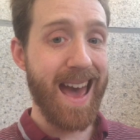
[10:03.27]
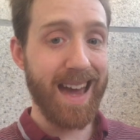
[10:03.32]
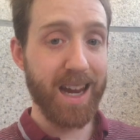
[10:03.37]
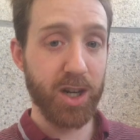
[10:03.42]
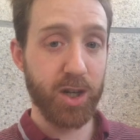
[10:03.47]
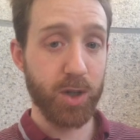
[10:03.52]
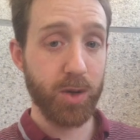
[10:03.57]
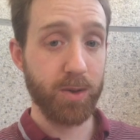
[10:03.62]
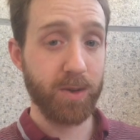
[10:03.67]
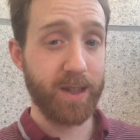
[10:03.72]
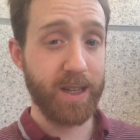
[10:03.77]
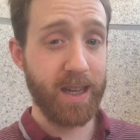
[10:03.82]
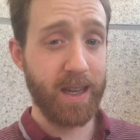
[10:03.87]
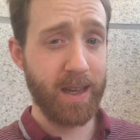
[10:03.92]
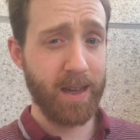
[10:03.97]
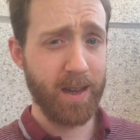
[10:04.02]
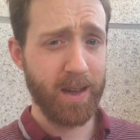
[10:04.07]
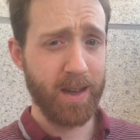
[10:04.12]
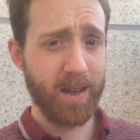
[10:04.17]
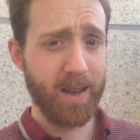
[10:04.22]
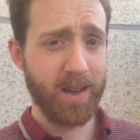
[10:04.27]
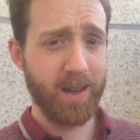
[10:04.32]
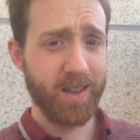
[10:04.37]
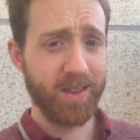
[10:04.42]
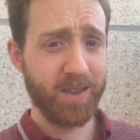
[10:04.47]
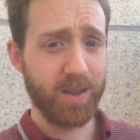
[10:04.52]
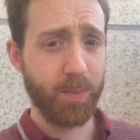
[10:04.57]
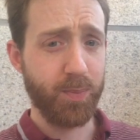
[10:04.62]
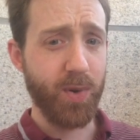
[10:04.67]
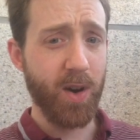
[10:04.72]
actually
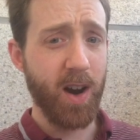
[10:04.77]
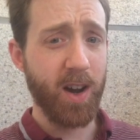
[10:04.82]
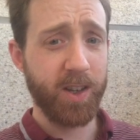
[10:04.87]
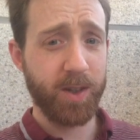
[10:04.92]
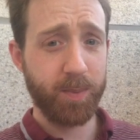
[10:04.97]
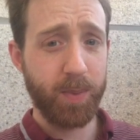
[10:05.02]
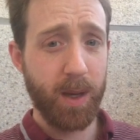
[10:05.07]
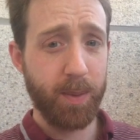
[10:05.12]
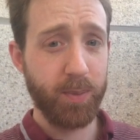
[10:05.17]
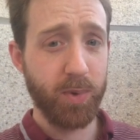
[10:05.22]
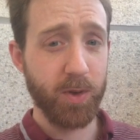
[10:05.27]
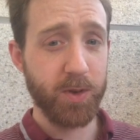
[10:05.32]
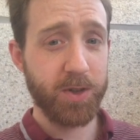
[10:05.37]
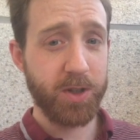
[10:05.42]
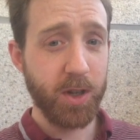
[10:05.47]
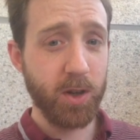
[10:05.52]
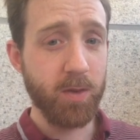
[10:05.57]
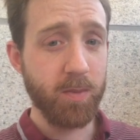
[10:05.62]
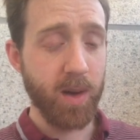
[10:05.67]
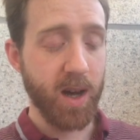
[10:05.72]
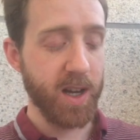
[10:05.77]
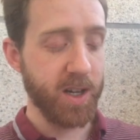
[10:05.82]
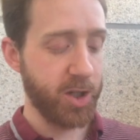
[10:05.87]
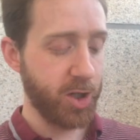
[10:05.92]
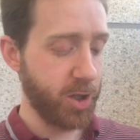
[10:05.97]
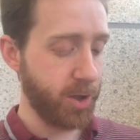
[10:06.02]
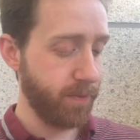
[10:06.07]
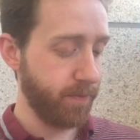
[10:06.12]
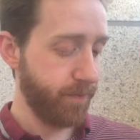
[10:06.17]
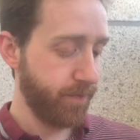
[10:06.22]
surprise people too
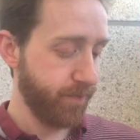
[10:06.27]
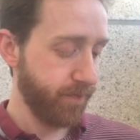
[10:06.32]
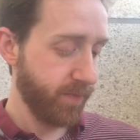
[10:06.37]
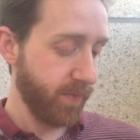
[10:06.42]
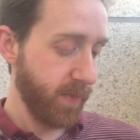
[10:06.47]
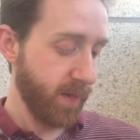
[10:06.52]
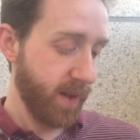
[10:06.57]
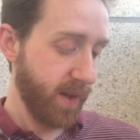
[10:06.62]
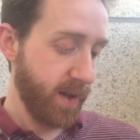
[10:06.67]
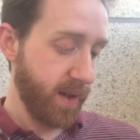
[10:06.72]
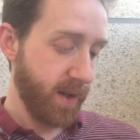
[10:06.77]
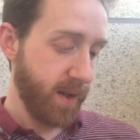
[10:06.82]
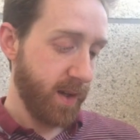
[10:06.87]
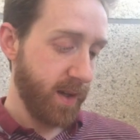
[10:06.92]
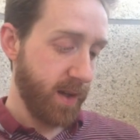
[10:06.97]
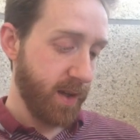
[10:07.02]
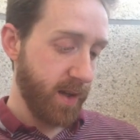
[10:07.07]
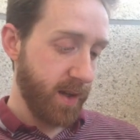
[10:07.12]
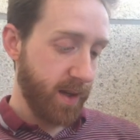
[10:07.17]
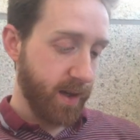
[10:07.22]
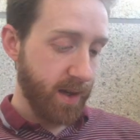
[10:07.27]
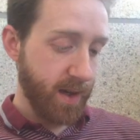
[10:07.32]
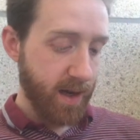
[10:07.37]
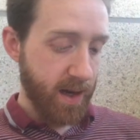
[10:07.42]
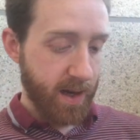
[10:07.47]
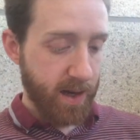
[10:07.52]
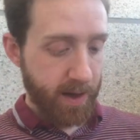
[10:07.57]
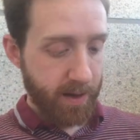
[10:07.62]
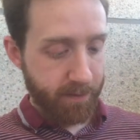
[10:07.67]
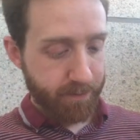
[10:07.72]
much.
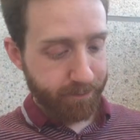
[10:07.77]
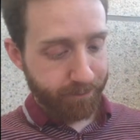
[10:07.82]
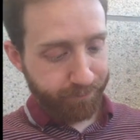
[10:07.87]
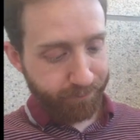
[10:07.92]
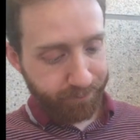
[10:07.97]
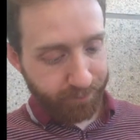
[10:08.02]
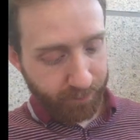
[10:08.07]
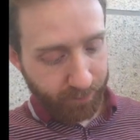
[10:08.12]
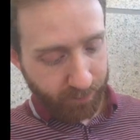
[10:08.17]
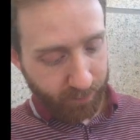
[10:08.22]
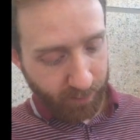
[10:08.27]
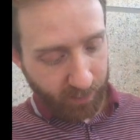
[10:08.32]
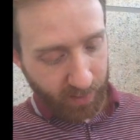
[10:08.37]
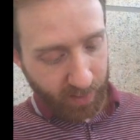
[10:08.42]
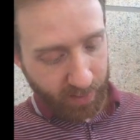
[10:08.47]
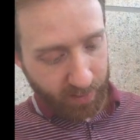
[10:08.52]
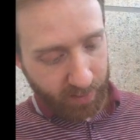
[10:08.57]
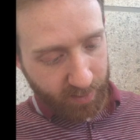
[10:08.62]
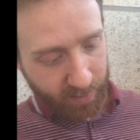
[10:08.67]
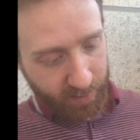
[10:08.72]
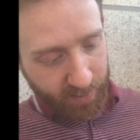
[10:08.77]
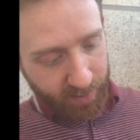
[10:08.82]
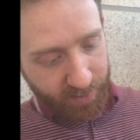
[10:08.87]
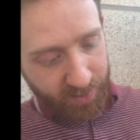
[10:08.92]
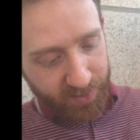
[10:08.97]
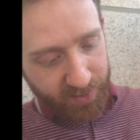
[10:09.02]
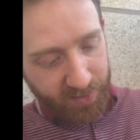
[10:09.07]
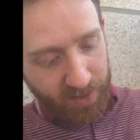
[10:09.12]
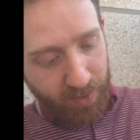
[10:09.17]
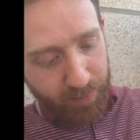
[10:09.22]

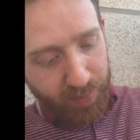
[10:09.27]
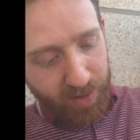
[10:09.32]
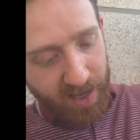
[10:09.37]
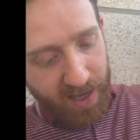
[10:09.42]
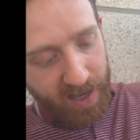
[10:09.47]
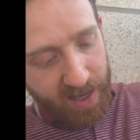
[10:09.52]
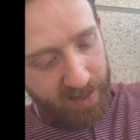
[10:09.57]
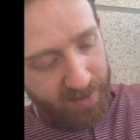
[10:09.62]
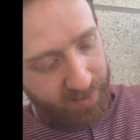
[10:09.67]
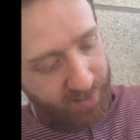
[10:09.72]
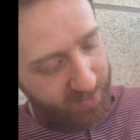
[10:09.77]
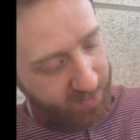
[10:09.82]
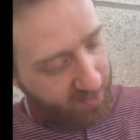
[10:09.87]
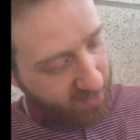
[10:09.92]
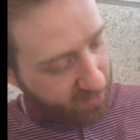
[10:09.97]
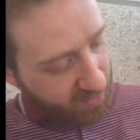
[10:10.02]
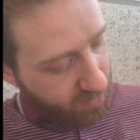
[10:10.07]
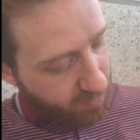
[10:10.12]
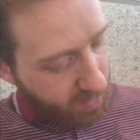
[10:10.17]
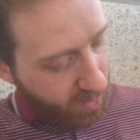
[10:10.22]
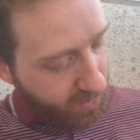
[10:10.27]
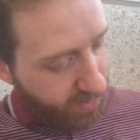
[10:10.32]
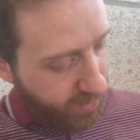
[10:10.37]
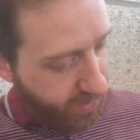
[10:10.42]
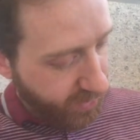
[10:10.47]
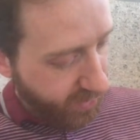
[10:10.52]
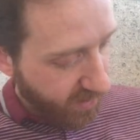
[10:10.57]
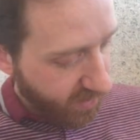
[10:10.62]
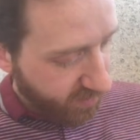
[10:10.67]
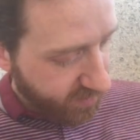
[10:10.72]
Let's skip ahead and see some other
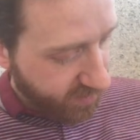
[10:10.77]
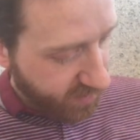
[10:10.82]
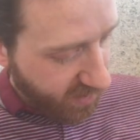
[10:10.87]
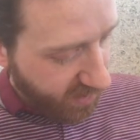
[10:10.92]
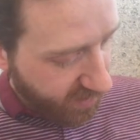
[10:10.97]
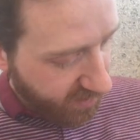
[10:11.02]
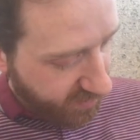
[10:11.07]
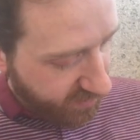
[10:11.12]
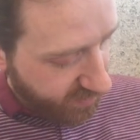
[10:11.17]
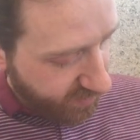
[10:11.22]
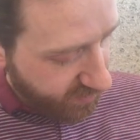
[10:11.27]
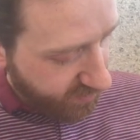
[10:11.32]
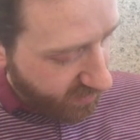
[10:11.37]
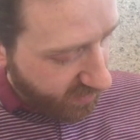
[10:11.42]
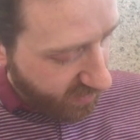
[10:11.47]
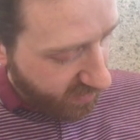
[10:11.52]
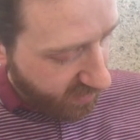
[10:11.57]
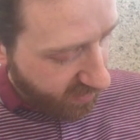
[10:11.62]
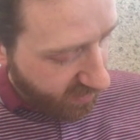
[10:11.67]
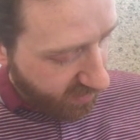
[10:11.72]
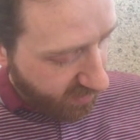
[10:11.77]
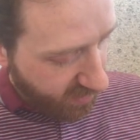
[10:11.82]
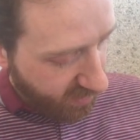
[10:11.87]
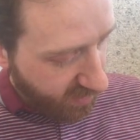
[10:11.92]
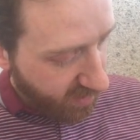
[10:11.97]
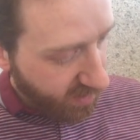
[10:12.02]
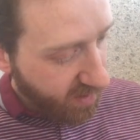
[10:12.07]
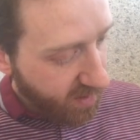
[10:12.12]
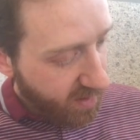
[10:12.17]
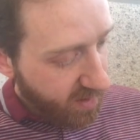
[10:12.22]
things it has to say here.
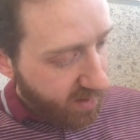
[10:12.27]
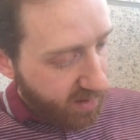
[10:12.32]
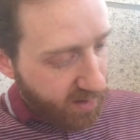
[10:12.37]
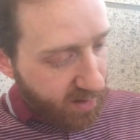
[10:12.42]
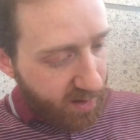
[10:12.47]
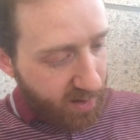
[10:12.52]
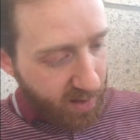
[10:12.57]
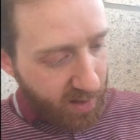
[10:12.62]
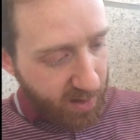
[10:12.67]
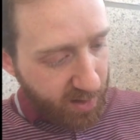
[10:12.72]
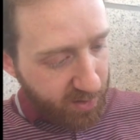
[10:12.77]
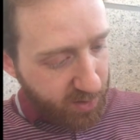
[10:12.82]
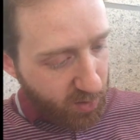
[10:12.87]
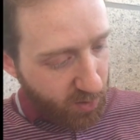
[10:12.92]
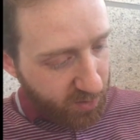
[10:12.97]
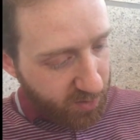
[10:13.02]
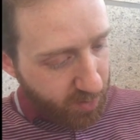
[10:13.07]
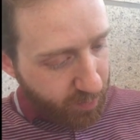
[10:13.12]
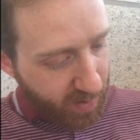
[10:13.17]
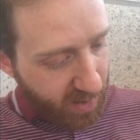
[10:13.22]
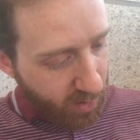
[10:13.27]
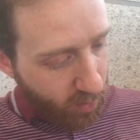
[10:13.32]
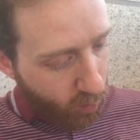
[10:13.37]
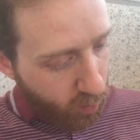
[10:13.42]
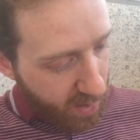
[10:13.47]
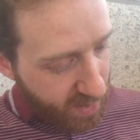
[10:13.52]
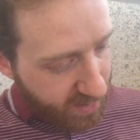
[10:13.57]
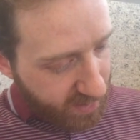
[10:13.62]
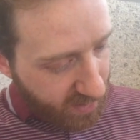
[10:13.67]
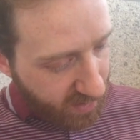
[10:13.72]
It talks about
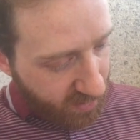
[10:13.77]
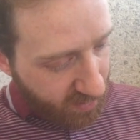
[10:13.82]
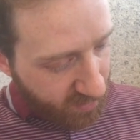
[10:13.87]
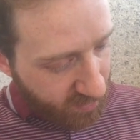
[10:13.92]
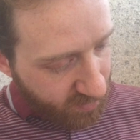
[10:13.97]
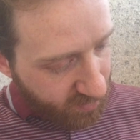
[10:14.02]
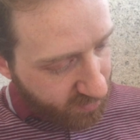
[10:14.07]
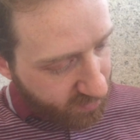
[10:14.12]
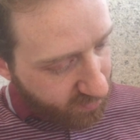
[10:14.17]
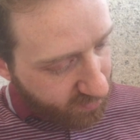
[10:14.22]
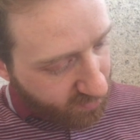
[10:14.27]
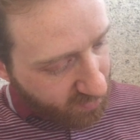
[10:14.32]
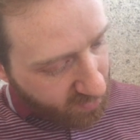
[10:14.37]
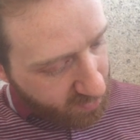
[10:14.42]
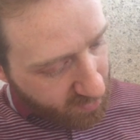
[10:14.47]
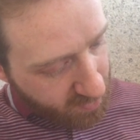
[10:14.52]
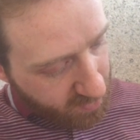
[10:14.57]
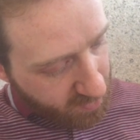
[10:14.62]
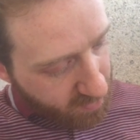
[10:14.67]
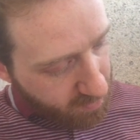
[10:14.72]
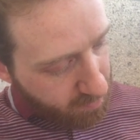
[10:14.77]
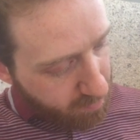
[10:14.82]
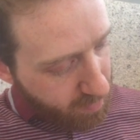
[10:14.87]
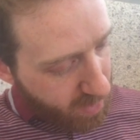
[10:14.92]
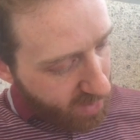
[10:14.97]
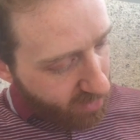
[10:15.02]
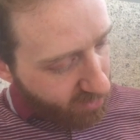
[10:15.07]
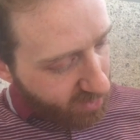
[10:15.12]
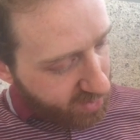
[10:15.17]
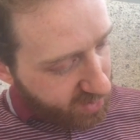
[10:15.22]
weddings,
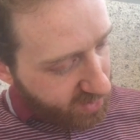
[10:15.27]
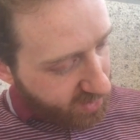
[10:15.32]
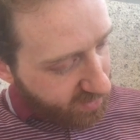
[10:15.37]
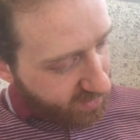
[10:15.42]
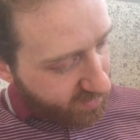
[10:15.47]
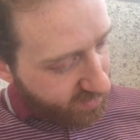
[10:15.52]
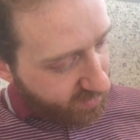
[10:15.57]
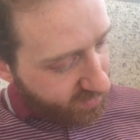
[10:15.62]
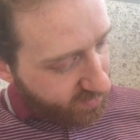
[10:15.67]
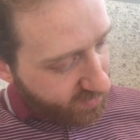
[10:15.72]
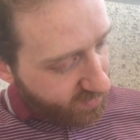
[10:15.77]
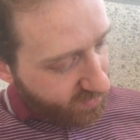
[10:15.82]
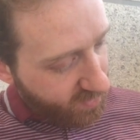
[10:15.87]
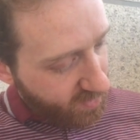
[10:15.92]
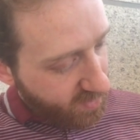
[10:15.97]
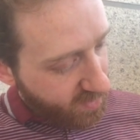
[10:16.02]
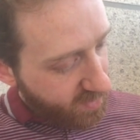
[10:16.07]
marriages,